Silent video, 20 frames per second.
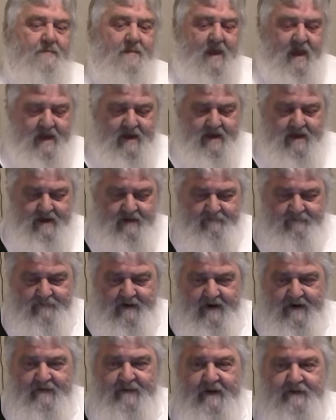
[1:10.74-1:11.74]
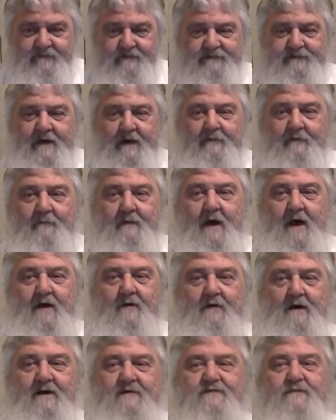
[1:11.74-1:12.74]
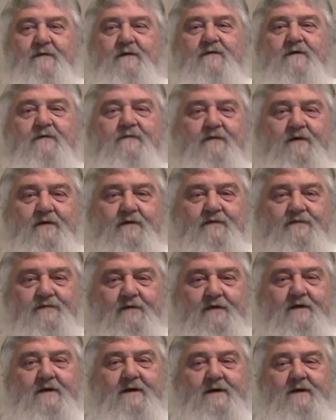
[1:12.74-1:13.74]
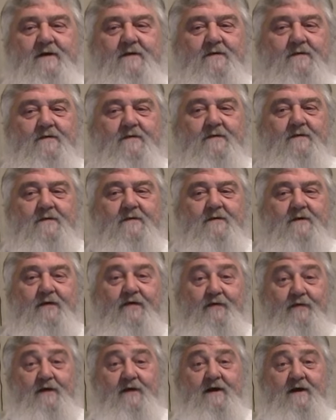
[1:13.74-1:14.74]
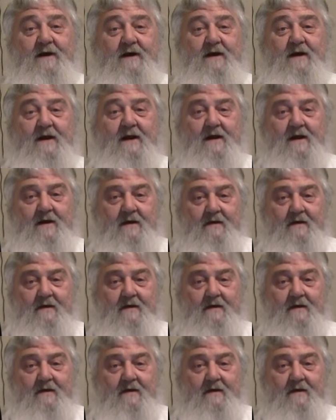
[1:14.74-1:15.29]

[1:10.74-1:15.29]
Hey everybody, thanks for stopping by Greg's Beer Reviews. Look here, 3